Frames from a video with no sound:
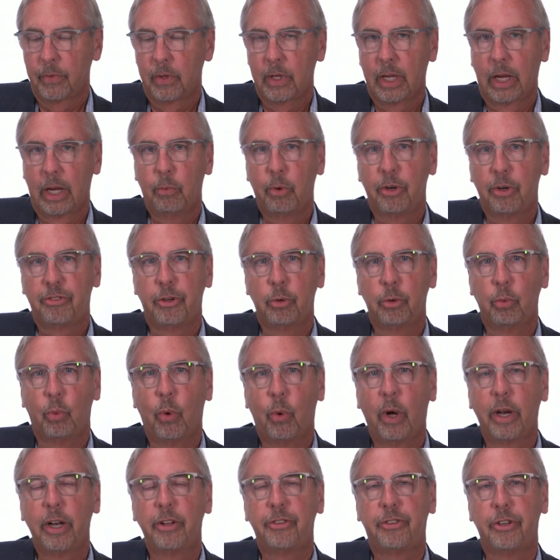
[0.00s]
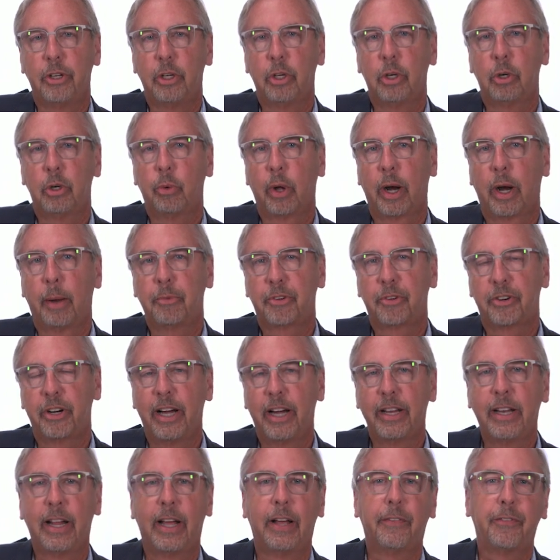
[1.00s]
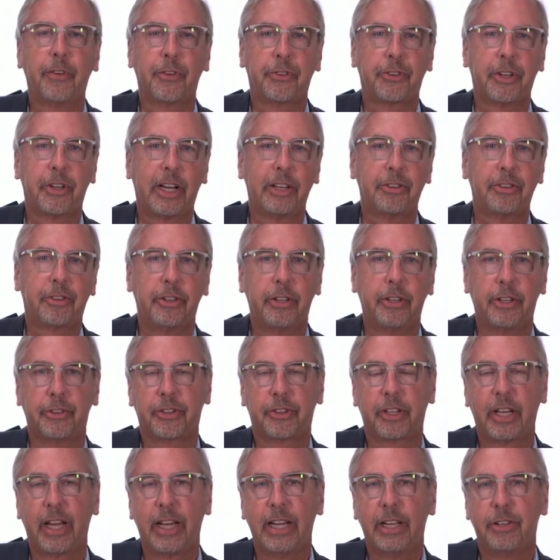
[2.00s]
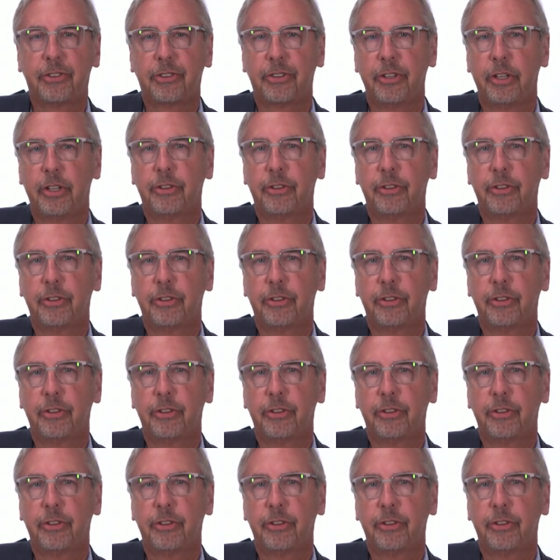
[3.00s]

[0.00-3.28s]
And what you want to do, and what I'm trying to emphasize in this case,